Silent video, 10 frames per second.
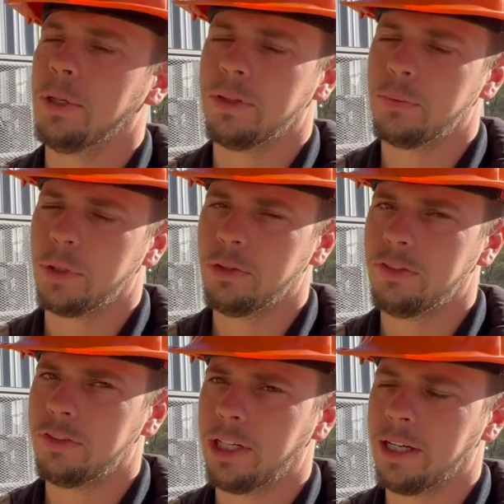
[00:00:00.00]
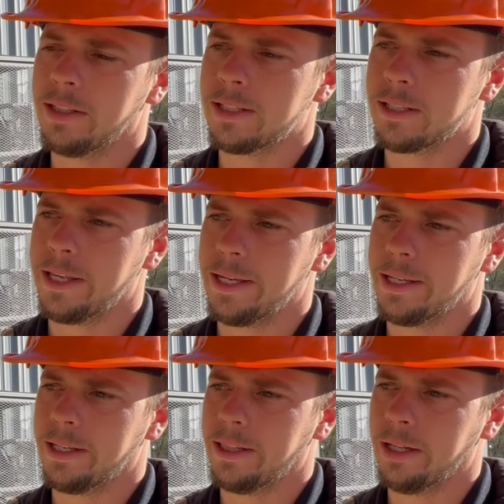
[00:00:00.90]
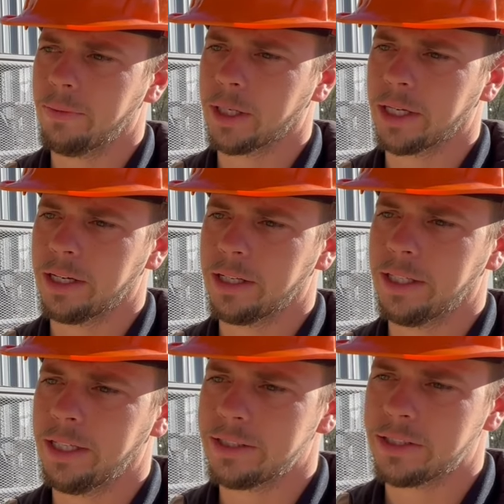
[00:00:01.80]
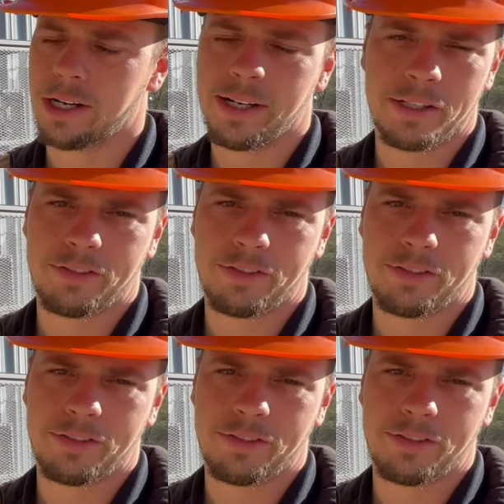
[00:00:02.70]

put the roof on this thing and then we're gonna get started into